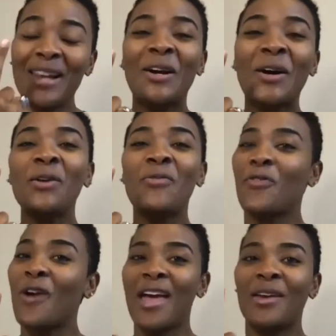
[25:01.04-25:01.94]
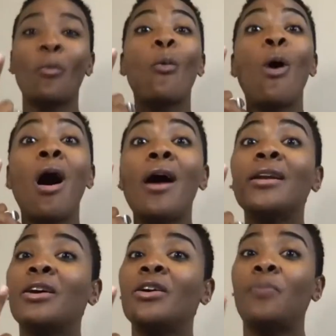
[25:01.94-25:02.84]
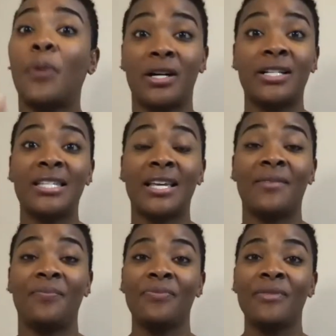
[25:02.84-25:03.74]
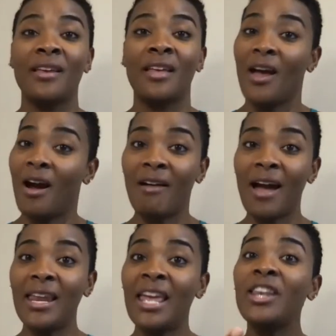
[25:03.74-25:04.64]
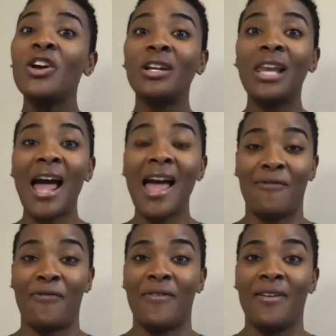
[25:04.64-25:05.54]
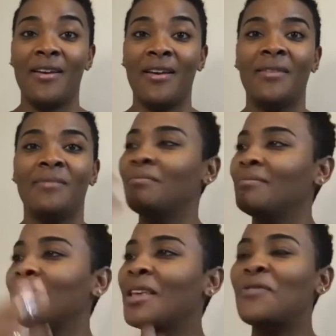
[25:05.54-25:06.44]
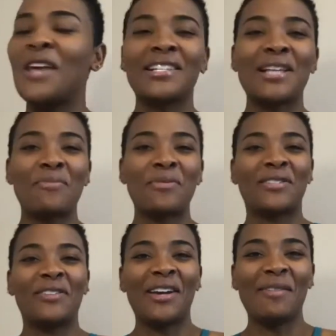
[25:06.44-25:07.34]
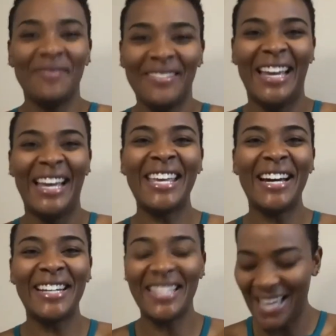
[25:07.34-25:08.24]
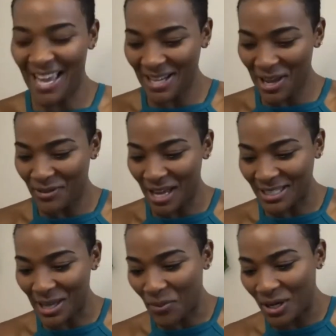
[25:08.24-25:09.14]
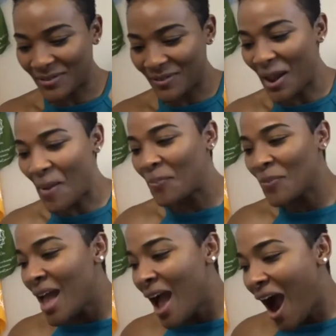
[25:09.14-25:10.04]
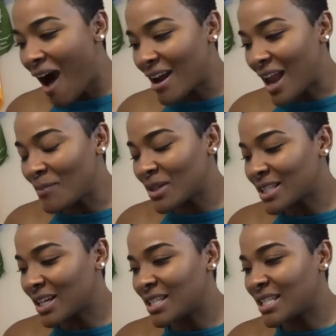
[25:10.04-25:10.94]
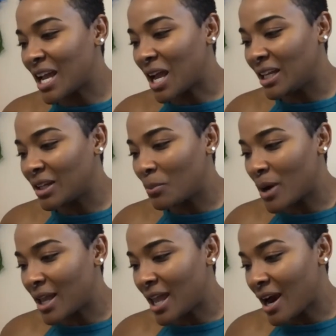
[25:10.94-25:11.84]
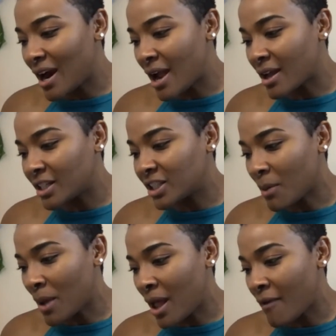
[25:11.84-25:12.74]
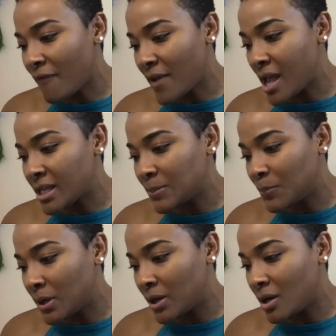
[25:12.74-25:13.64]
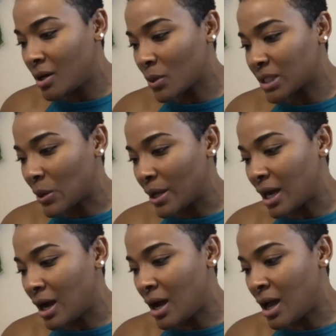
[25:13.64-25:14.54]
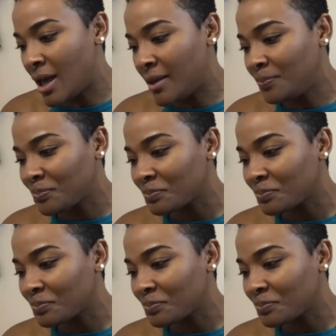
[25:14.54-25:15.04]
good friend, friend, one good person, all right, in your life. Give thanks and praise for them. You understand? Give thanks and praise for them. All right, I'm just gonna take a little break here. I'm gonna check my Facebook, what's going on.